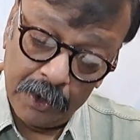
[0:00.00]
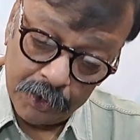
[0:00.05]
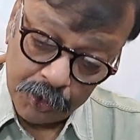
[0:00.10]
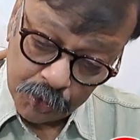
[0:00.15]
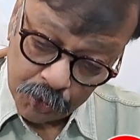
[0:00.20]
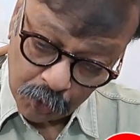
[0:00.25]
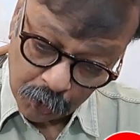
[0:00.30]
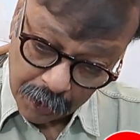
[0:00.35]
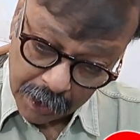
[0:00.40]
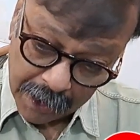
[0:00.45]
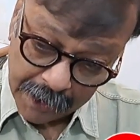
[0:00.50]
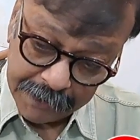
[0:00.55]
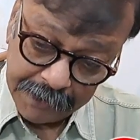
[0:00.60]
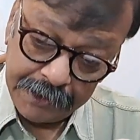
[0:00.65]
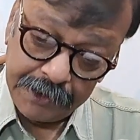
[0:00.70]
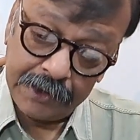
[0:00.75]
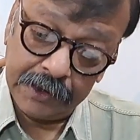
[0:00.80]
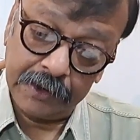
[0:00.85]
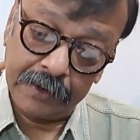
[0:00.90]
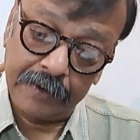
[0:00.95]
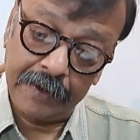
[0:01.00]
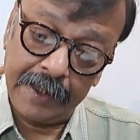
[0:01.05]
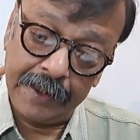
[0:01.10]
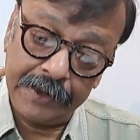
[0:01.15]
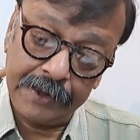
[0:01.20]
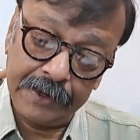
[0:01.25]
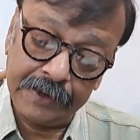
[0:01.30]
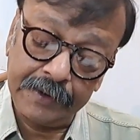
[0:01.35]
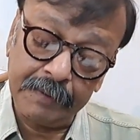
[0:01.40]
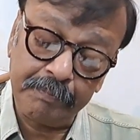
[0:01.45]
the Swaraj
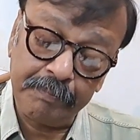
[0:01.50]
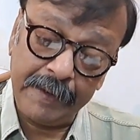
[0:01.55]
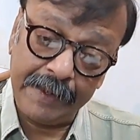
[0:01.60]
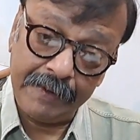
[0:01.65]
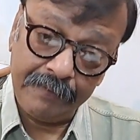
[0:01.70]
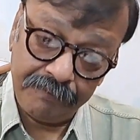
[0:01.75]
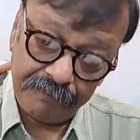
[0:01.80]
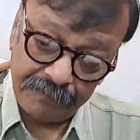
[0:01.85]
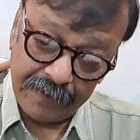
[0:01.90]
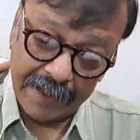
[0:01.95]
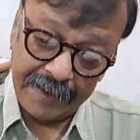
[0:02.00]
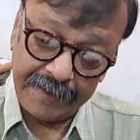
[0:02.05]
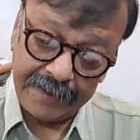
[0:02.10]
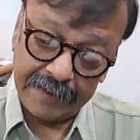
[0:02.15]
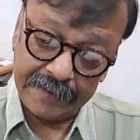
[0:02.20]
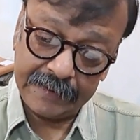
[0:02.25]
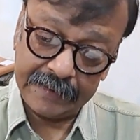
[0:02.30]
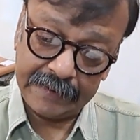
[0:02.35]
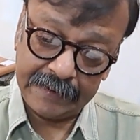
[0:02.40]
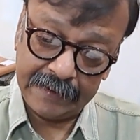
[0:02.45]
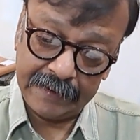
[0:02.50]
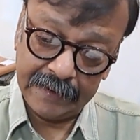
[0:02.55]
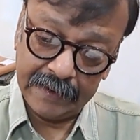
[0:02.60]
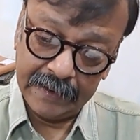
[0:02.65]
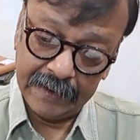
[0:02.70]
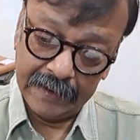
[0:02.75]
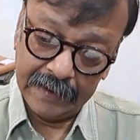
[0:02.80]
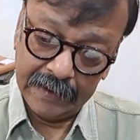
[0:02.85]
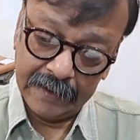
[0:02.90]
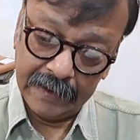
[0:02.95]
range, the pink fantasy
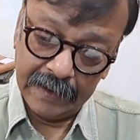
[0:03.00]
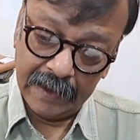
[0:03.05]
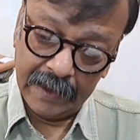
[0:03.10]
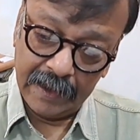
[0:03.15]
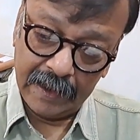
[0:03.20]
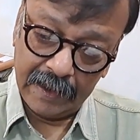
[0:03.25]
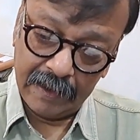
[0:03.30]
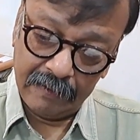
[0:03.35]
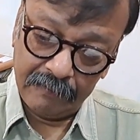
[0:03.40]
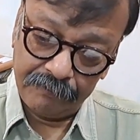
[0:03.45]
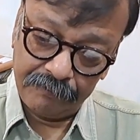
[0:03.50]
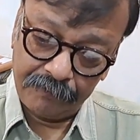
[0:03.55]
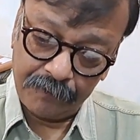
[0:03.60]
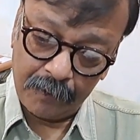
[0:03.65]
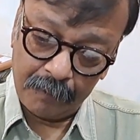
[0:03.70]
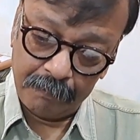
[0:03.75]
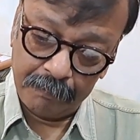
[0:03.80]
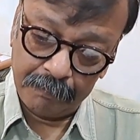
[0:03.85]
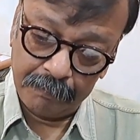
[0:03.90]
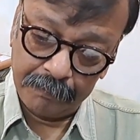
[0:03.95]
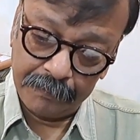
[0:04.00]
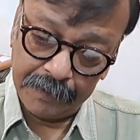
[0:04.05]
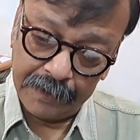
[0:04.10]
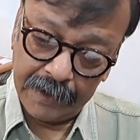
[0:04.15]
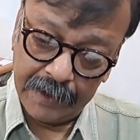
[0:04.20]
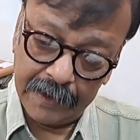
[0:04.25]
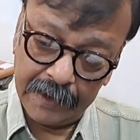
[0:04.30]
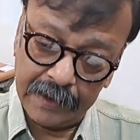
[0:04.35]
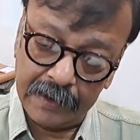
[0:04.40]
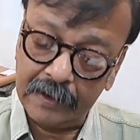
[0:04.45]
uh, from
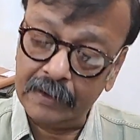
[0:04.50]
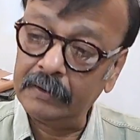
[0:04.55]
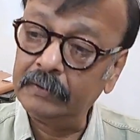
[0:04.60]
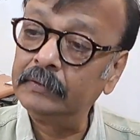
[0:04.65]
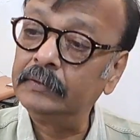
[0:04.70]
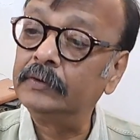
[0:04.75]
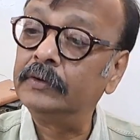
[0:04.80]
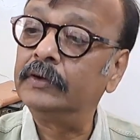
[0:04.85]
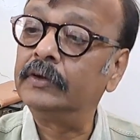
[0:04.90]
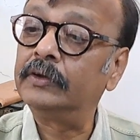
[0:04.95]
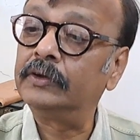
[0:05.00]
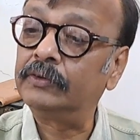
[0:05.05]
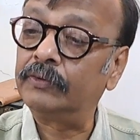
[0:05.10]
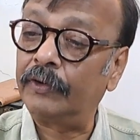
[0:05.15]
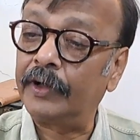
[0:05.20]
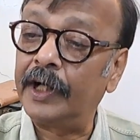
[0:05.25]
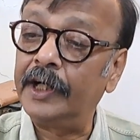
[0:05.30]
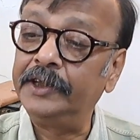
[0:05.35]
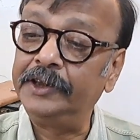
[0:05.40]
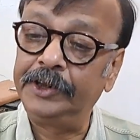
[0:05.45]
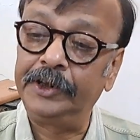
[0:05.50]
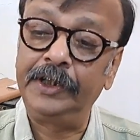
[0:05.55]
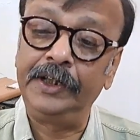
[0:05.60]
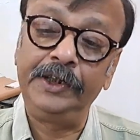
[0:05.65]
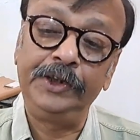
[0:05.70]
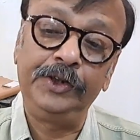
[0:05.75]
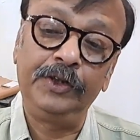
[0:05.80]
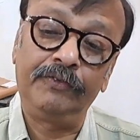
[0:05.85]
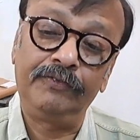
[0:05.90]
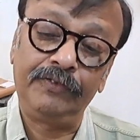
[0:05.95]
their Swaraj
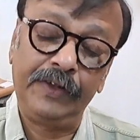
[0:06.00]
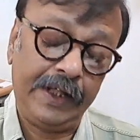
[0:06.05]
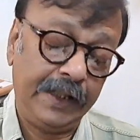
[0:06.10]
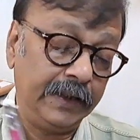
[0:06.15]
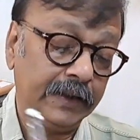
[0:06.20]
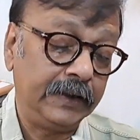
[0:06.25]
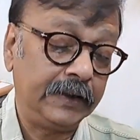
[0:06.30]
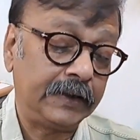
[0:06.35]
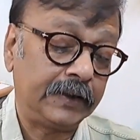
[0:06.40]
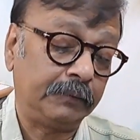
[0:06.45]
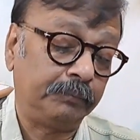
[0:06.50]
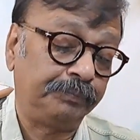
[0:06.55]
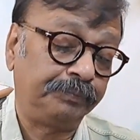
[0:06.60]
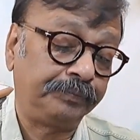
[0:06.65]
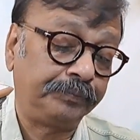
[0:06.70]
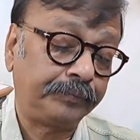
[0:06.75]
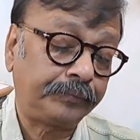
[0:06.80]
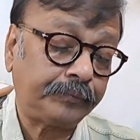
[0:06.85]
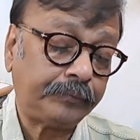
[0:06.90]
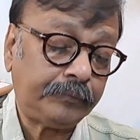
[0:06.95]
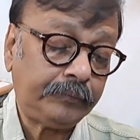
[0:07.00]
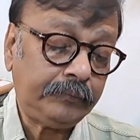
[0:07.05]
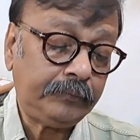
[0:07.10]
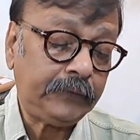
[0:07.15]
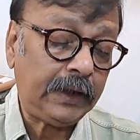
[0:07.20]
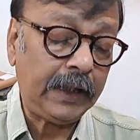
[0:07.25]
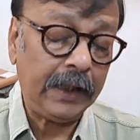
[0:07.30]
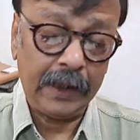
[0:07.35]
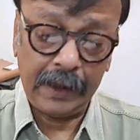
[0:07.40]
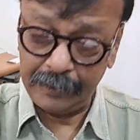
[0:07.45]
range of inks.
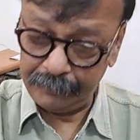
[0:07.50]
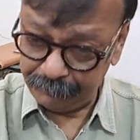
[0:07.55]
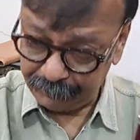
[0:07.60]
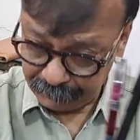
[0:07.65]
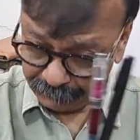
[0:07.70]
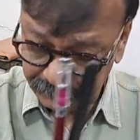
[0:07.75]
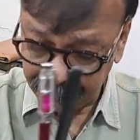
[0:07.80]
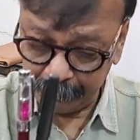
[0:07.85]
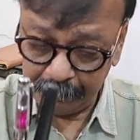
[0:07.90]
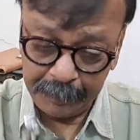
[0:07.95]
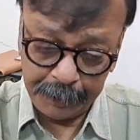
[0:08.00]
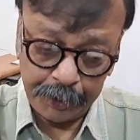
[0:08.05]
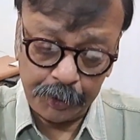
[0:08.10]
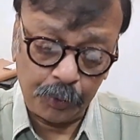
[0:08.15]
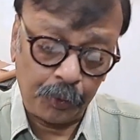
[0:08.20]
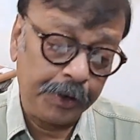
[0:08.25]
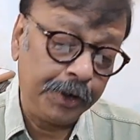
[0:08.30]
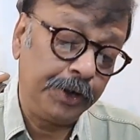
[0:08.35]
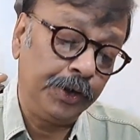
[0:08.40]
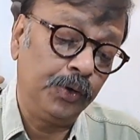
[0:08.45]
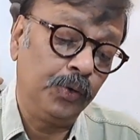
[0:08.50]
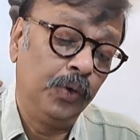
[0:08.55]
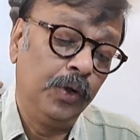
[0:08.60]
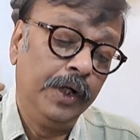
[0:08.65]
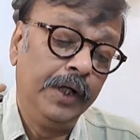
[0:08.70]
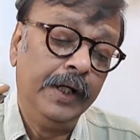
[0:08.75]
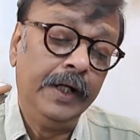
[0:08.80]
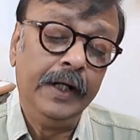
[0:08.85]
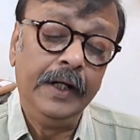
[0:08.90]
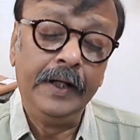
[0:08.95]
And we will be showing you
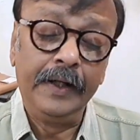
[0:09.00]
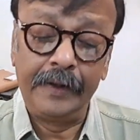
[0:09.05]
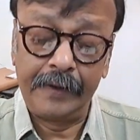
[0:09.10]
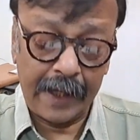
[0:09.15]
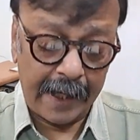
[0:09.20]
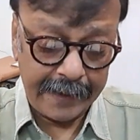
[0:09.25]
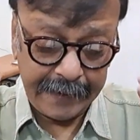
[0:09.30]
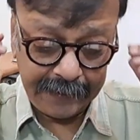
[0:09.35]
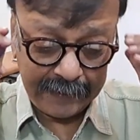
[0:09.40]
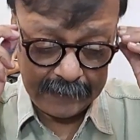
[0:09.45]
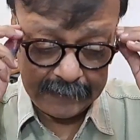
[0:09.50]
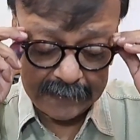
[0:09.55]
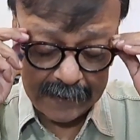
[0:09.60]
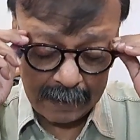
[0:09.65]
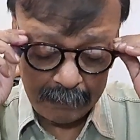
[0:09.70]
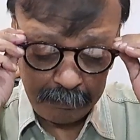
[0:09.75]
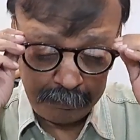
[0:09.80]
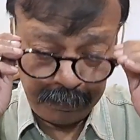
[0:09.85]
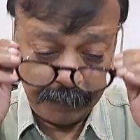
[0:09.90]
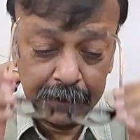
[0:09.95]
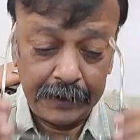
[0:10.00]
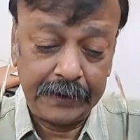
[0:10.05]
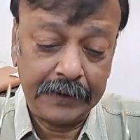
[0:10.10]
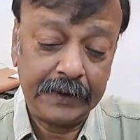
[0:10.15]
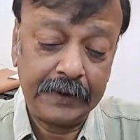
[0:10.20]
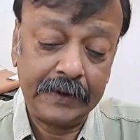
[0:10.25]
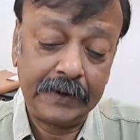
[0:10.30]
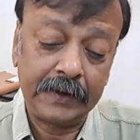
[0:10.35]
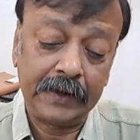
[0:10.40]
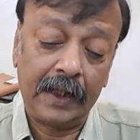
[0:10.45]
writing
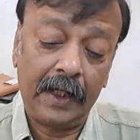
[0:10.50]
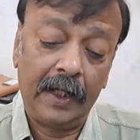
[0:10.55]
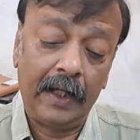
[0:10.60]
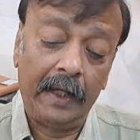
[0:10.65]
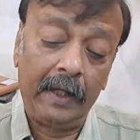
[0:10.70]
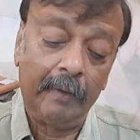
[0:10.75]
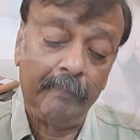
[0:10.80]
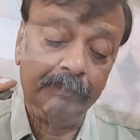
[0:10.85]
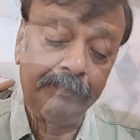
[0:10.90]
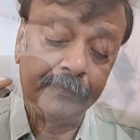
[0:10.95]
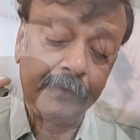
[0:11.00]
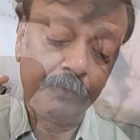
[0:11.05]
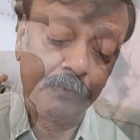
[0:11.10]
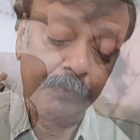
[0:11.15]
samples uh,